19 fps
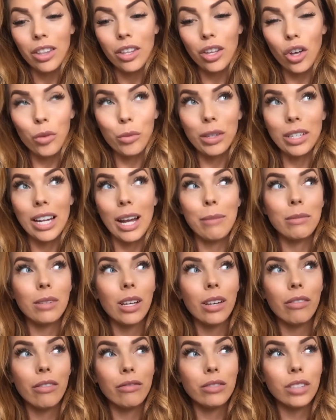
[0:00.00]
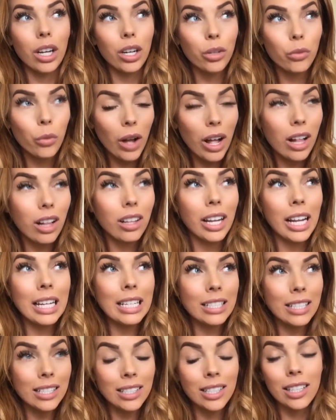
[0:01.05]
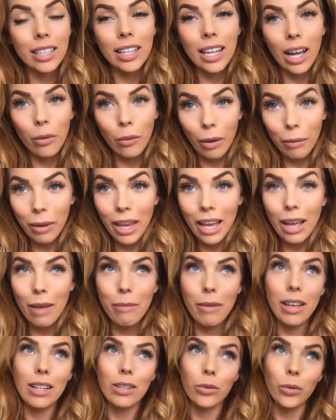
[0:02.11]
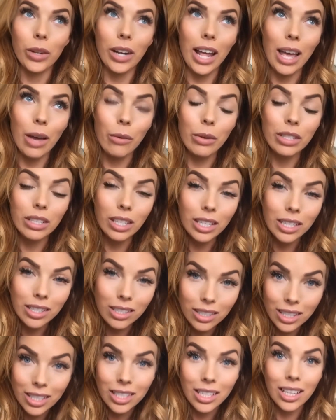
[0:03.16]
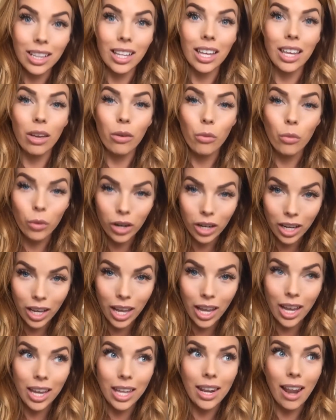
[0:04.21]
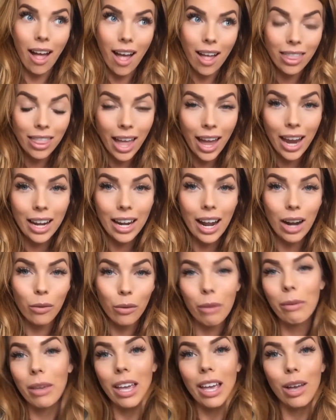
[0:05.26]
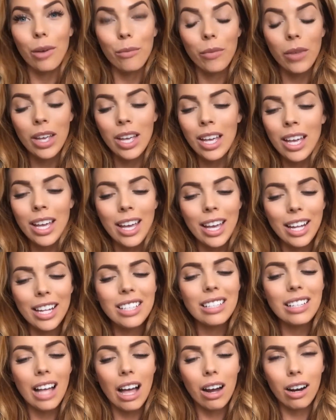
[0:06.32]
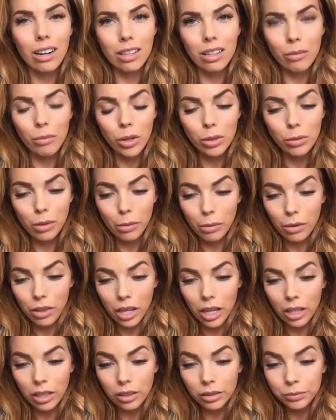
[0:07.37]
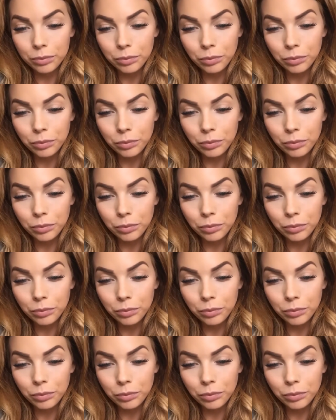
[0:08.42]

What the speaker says: The only times I've done well consistently on webcam is when I was consistently working online on webcam. That's a lot harder than most people think.